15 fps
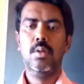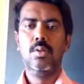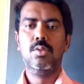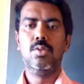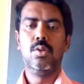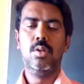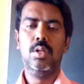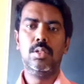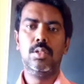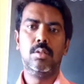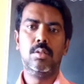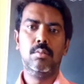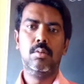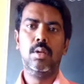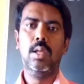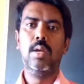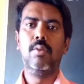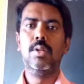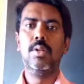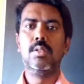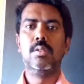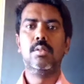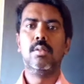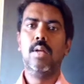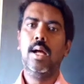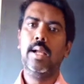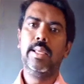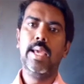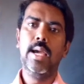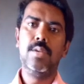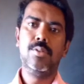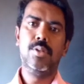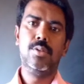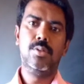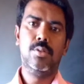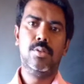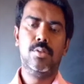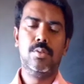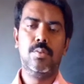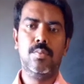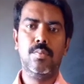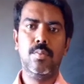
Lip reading: solids, liquids, and gases,